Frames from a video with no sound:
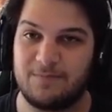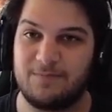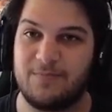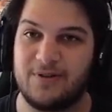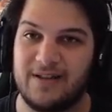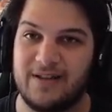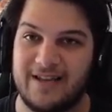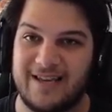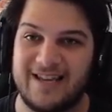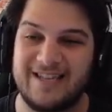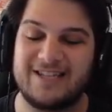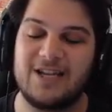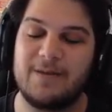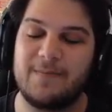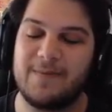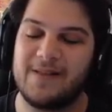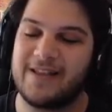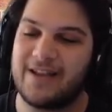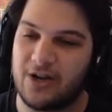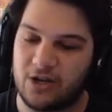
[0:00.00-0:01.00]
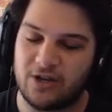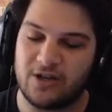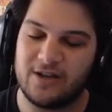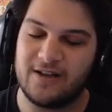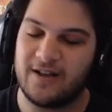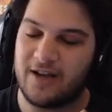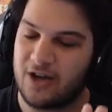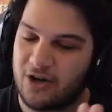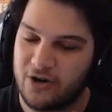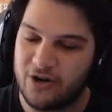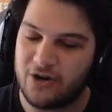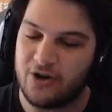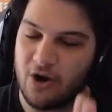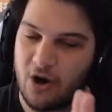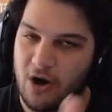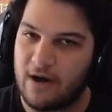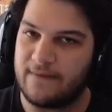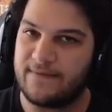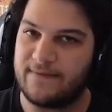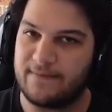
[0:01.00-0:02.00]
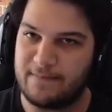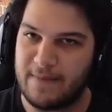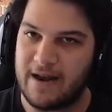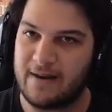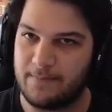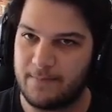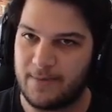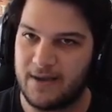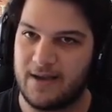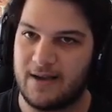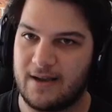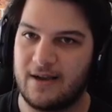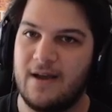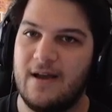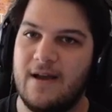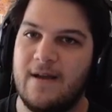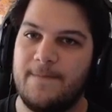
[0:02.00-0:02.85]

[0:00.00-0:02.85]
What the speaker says: But like, he's going to be like a good off-meta pick.